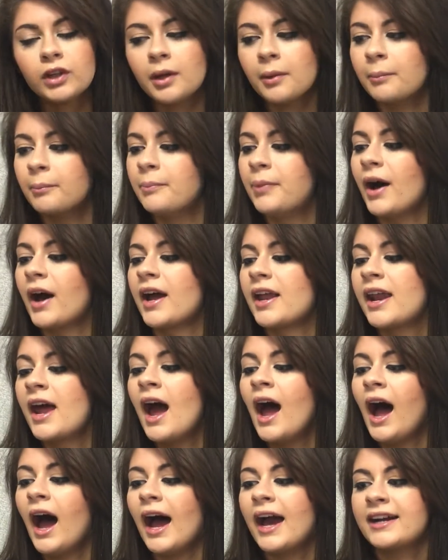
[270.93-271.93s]
but
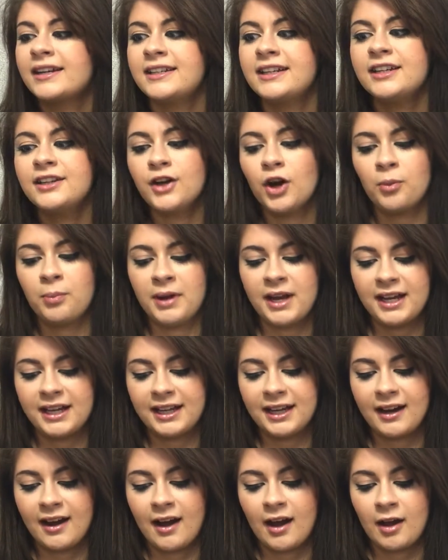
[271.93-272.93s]
I did go pick
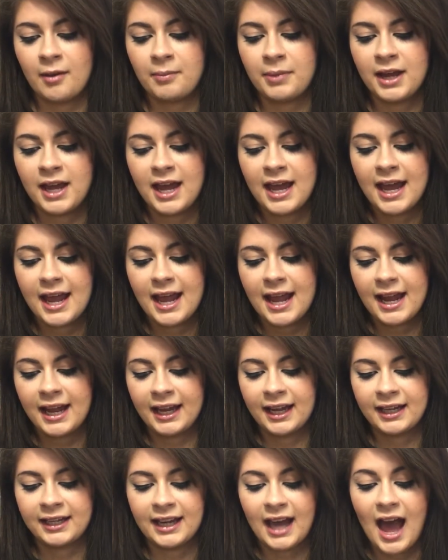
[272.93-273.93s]
it up,
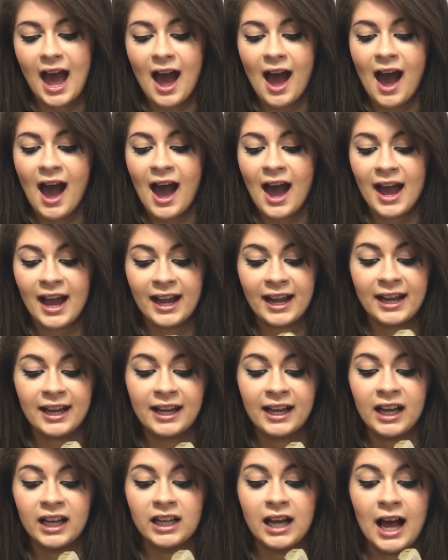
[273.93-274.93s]
and
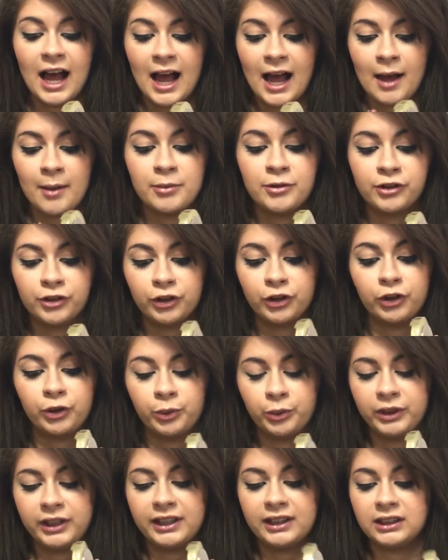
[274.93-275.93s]
I
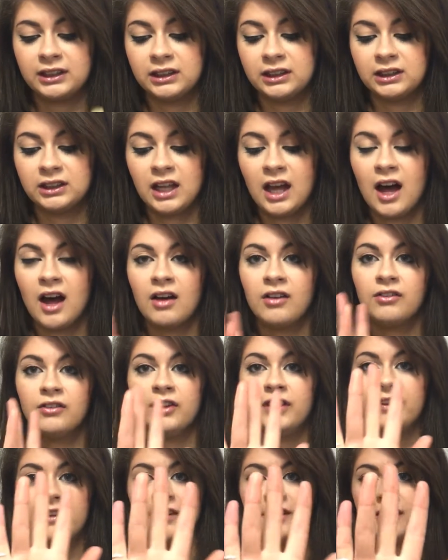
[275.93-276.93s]
absolutely love
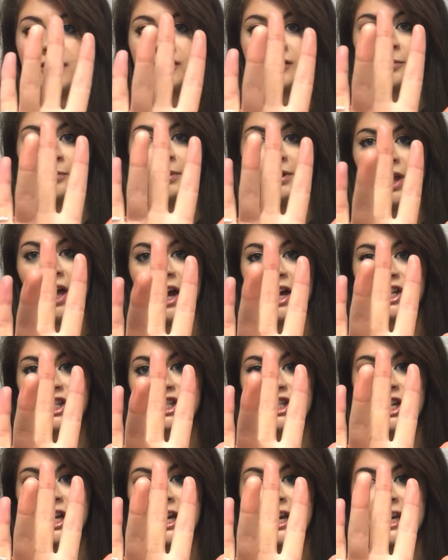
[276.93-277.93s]
this
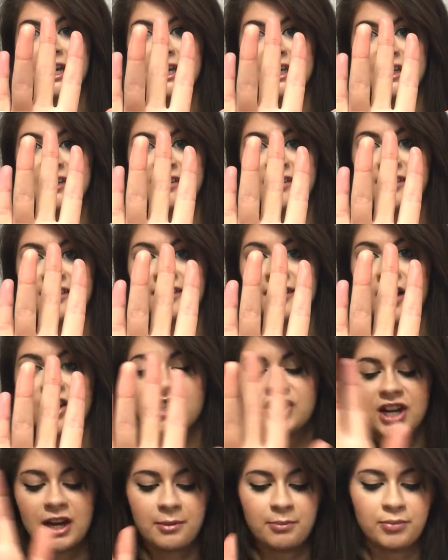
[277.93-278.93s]
blush. It is
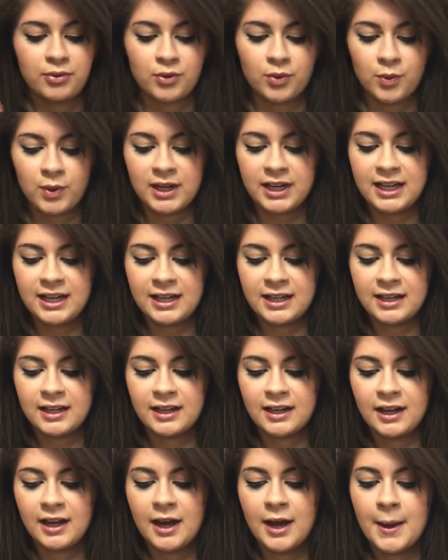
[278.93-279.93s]
such a pretty
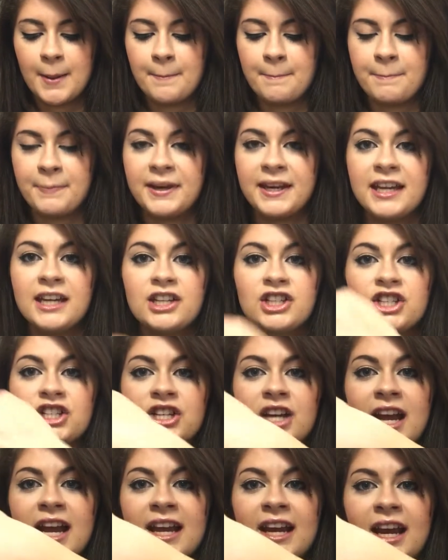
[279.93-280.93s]
peach
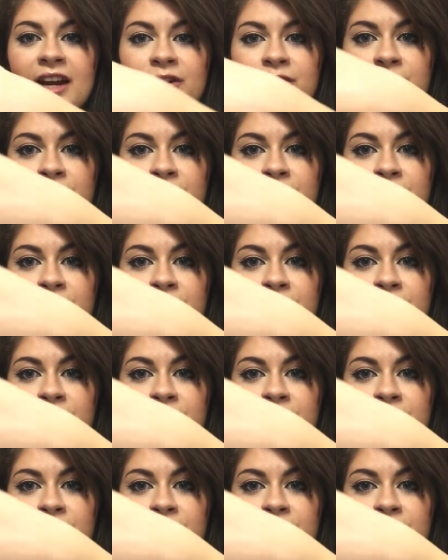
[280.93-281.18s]
shade. I don't